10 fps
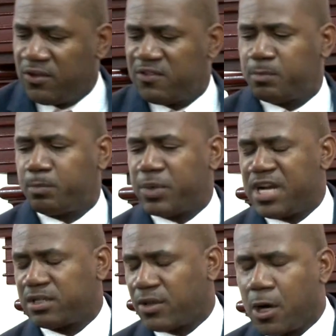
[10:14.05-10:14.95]

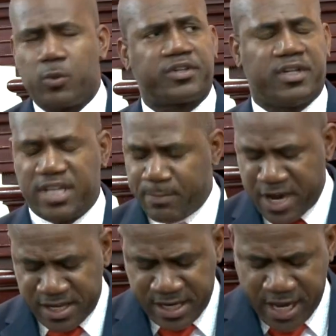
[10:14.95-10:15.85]
spelled out day
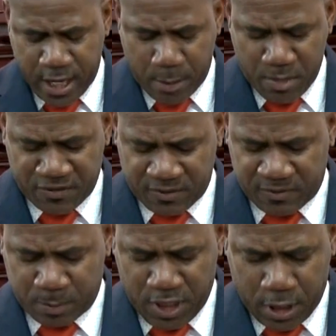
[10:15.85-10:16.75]
by day, Mr.
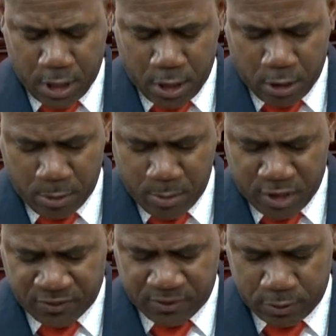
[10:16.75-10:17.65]
Speaker,
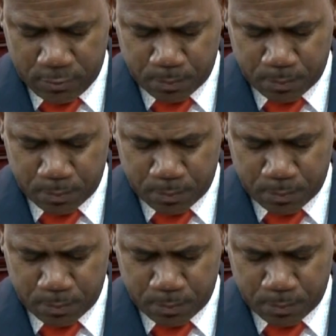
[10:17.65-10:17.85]
but